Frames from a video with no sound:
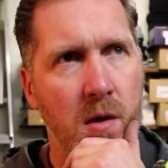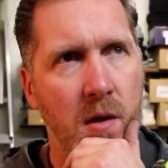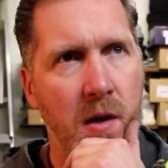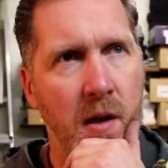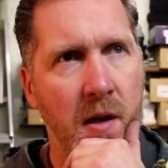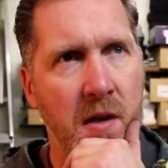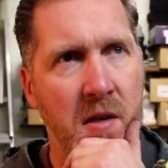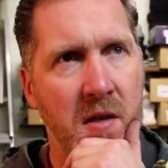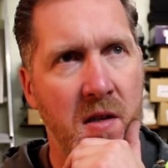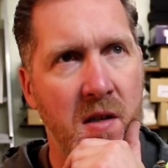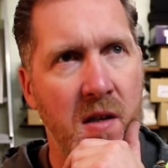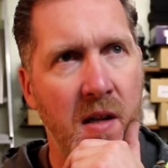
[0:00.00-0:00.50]

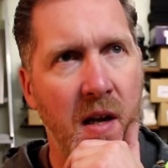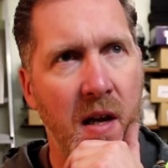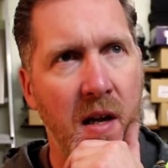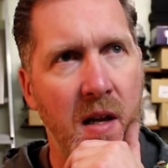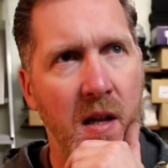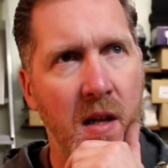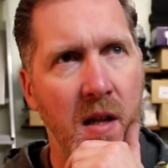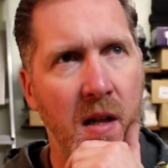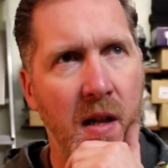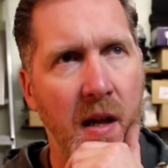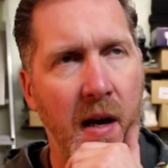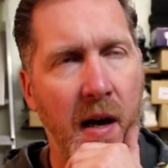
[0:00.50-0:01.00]

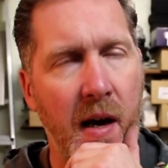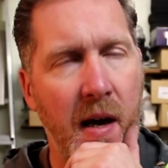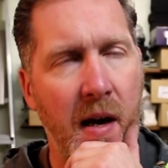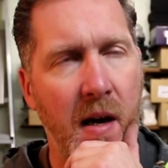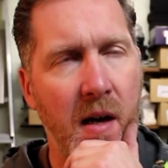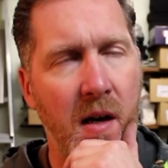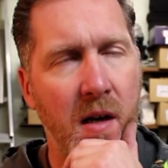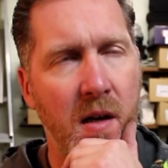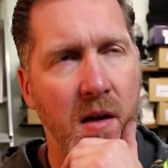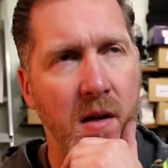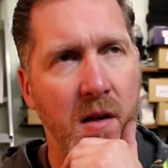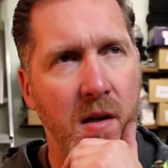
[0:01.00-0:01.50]
extend
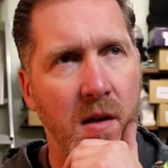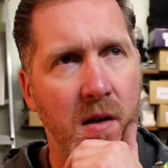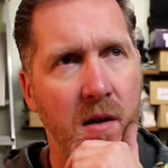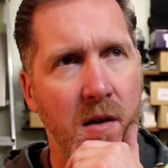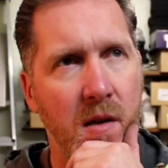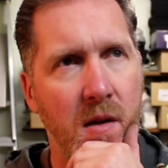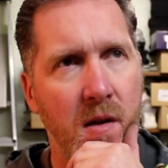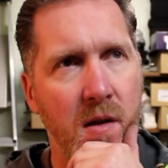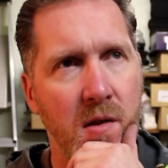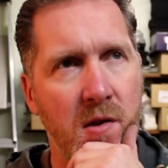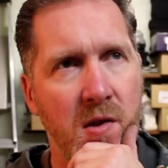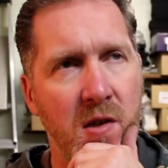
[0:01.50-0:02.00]
the
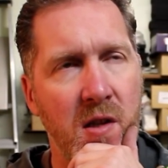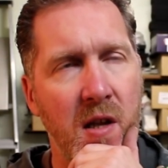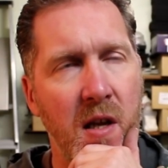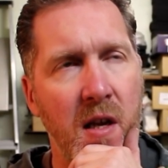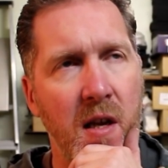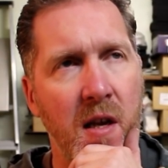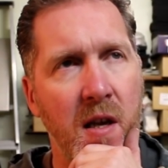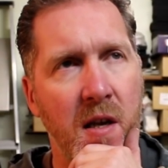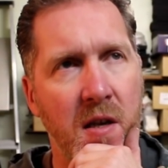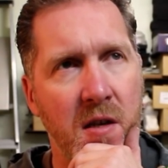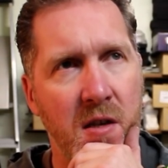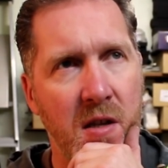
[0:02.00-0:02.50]

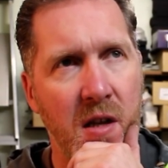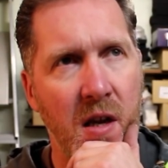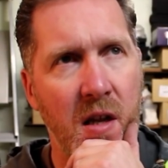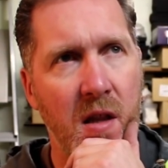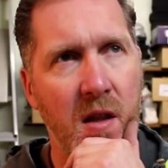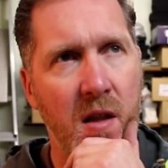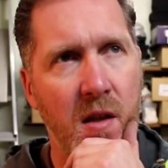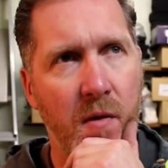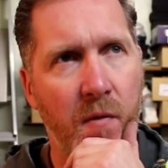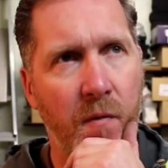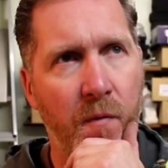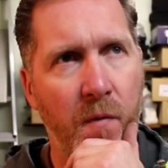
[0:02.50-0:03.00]

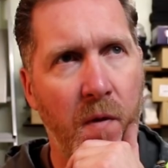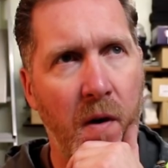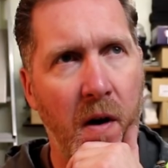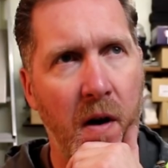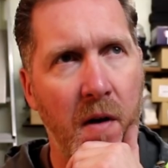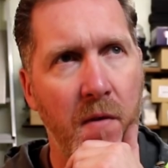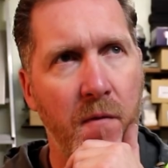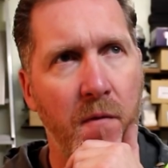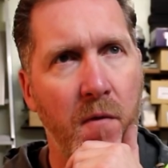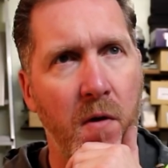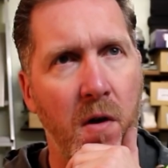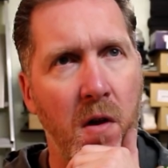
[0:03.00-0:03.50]

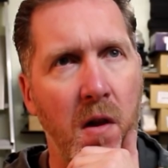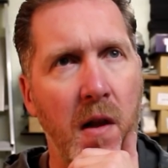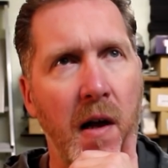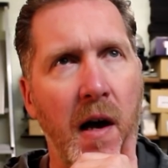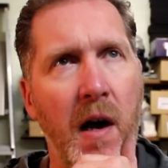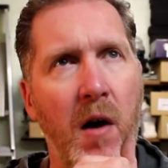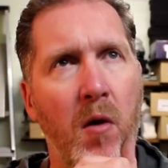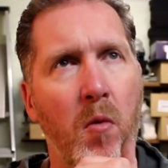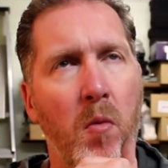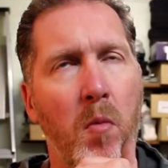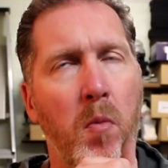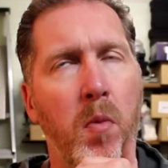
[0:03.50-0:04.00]
5-volt
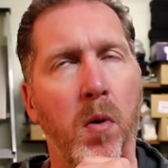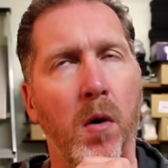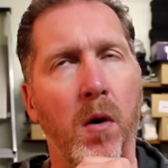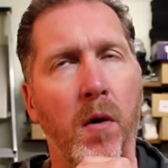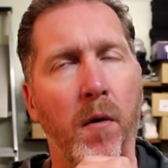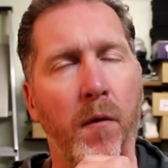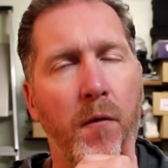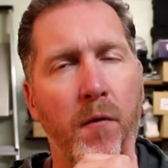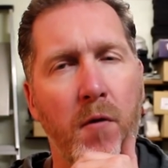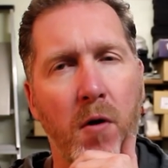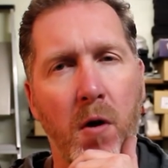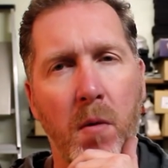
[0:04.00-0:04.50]

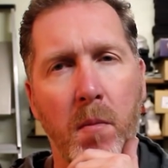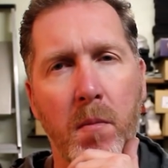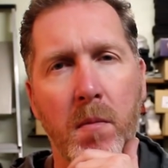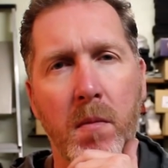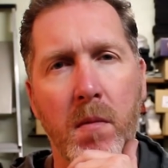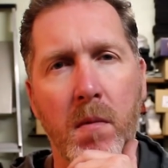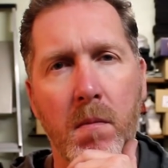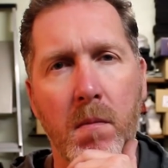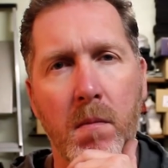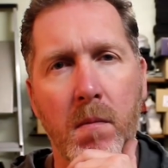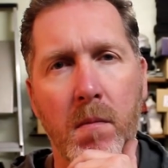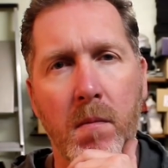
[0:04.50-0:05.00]
output
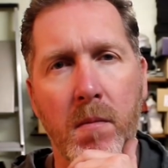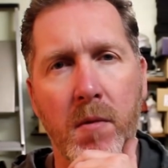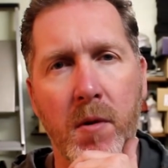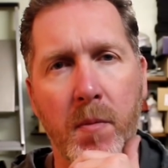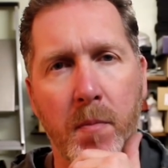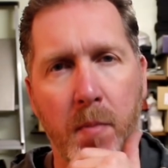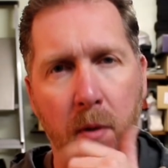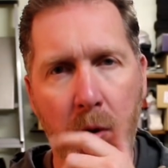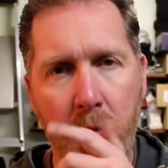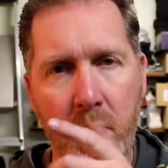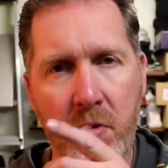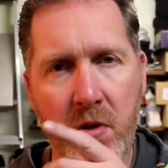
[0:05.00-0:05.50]
from the
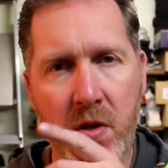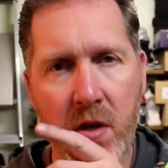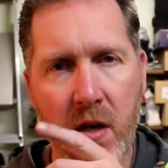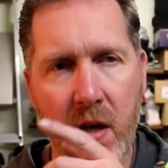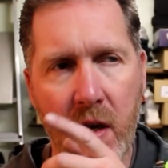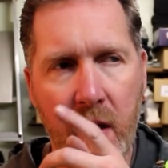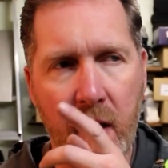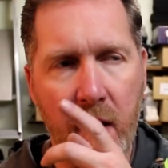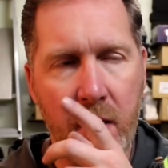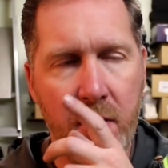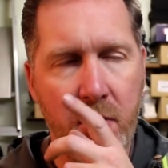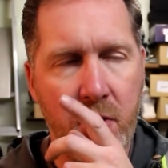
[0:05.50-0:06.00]
boost
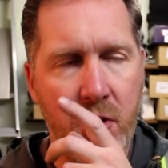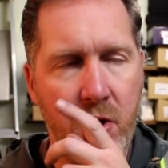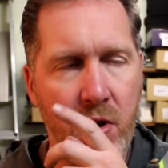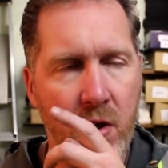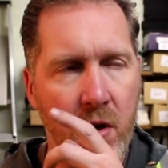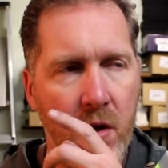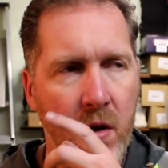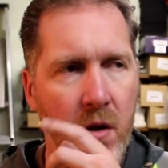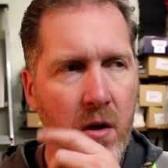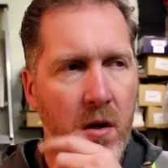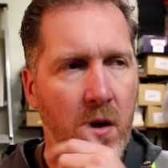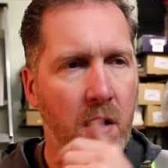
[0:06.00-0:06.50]
gauge
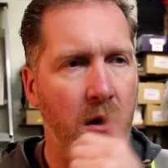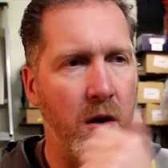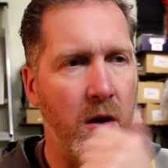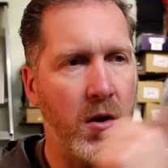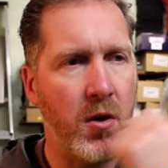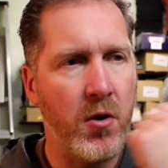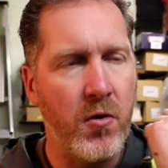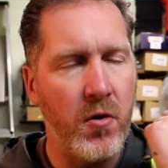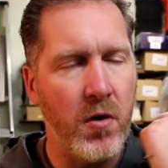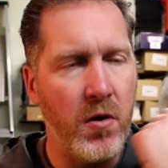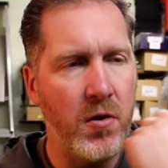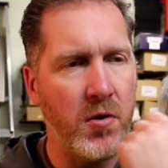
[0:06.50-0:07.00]

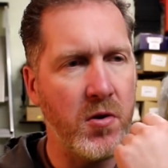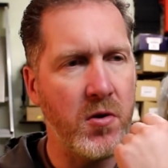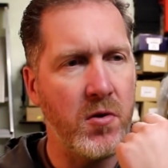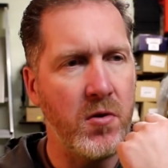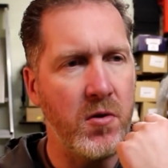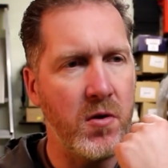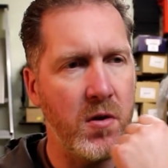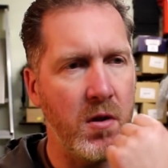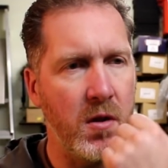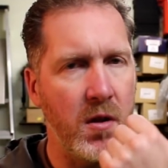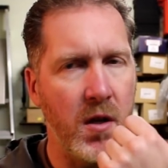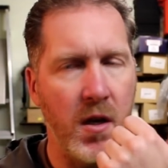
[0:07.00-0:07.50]
across
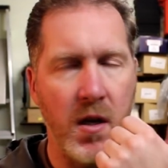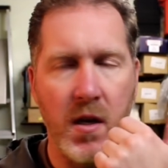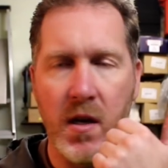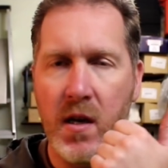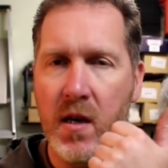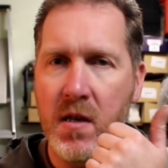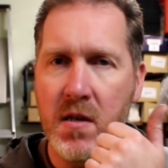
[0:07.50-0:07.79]
to the